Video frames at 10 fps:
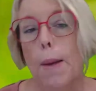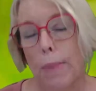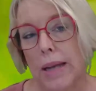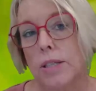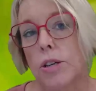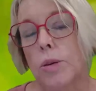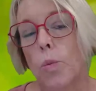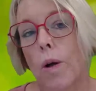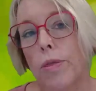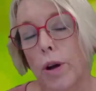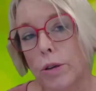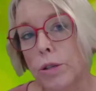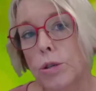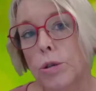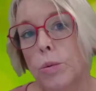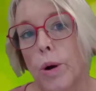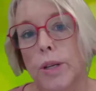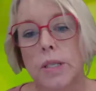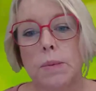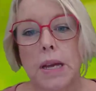based on what those two
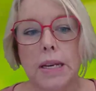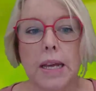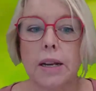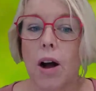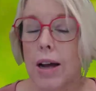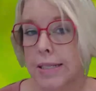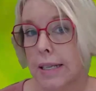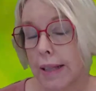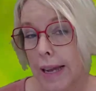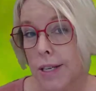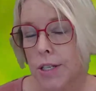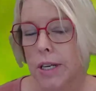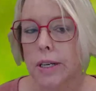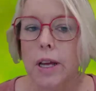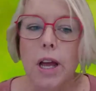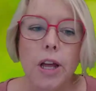words mean in isolation,